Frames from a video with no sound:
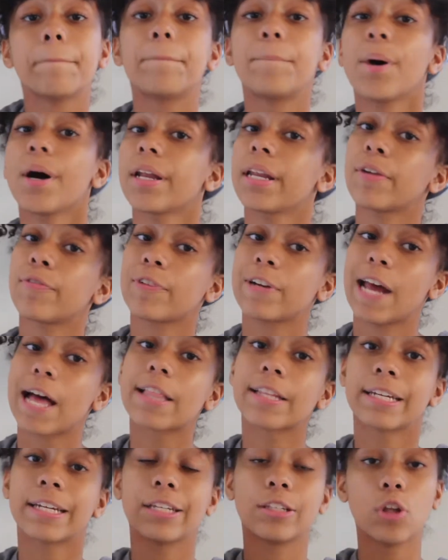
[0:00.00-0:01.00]
but in
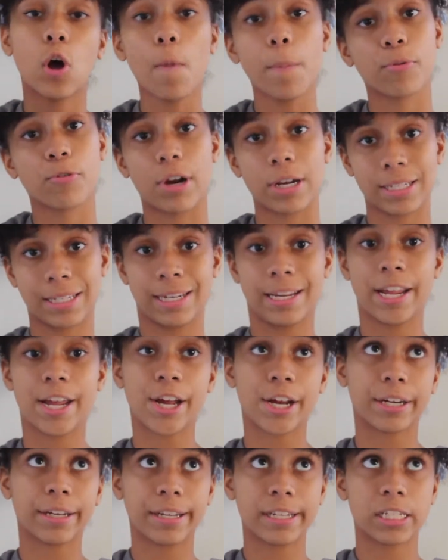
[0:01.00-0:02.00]
reality, low porosity
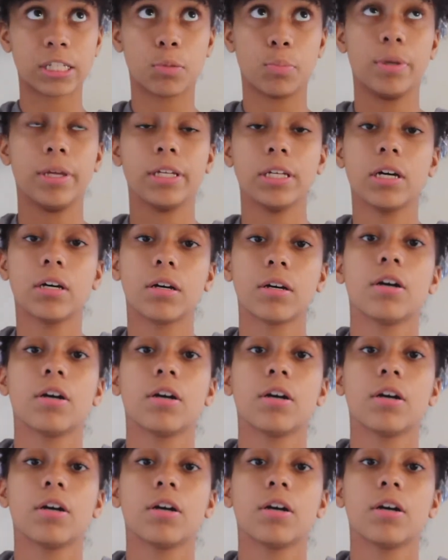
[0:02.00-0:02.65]
hair needs to be